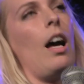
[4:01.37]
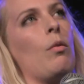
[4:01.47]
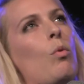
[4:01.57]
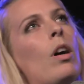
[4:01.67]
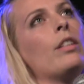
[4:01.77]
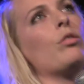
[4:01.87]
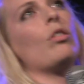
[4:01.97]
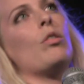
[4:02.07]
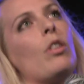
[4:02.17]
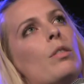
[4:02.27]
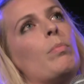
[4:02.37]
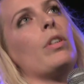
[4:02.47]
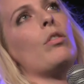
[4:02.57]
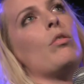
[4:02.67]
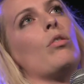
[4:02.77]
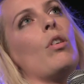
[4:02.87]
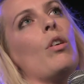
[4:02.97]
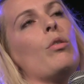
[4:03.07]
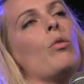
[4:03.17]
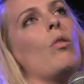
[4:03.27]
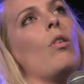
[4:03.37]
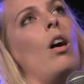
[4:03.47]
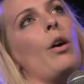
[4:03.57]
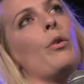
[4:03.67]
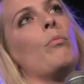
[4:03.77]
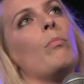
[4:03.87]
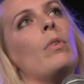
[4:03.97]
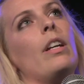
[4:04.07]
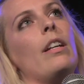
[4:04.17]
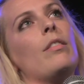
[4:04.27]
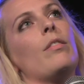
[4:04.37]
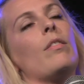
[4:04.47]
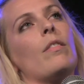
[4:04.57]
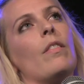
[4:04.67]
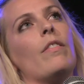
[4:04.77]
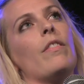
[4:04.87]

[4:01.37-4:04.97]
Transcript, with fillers: And why should, just because your home is